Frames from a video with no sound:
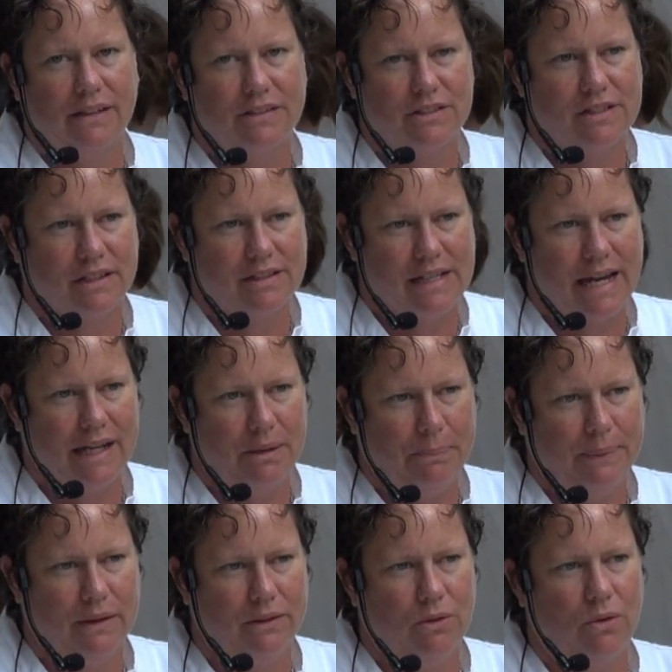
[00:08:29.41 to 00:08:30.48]
just a tiny
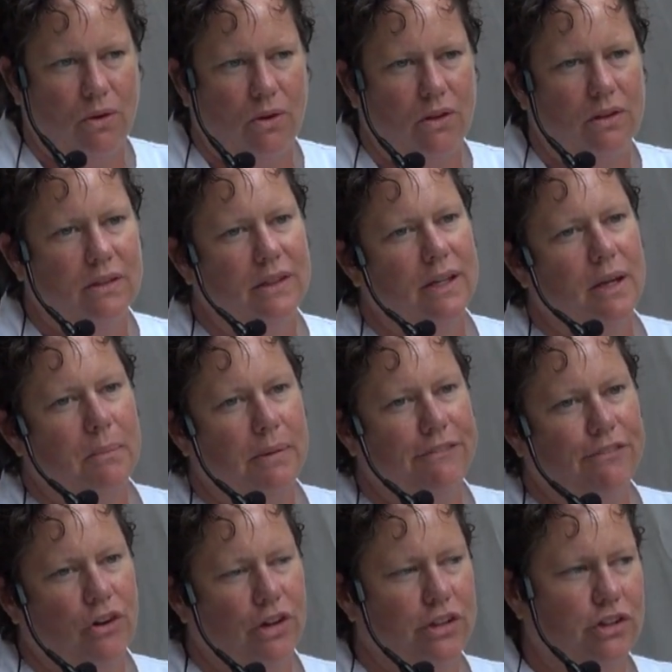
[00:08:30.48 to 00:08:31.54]
pinhole
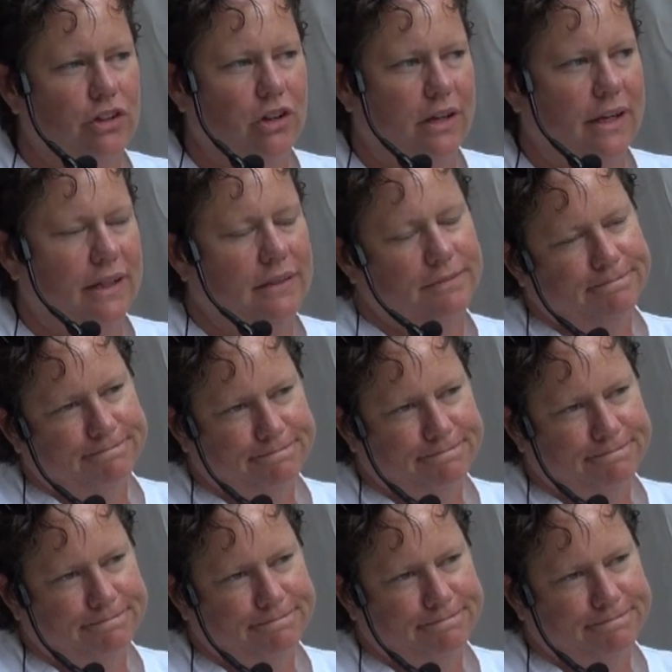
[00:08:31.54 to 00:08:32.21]
before you cook it.